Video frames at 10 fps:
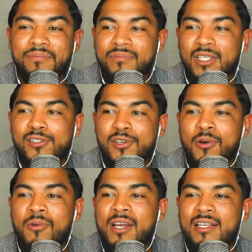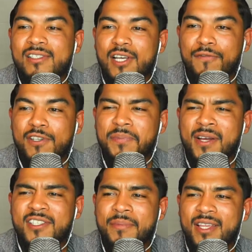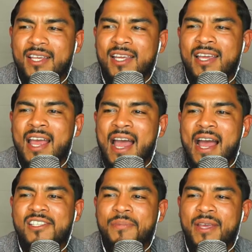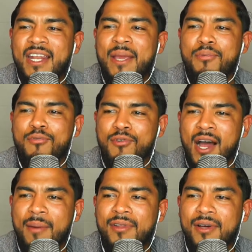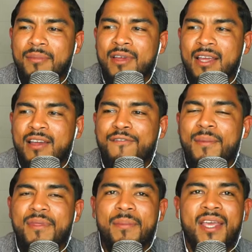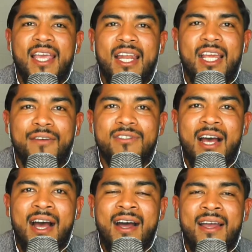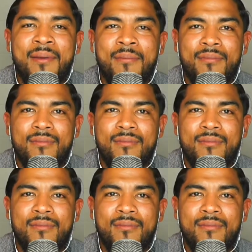So self-responsibility has been a problem from the beginning of time.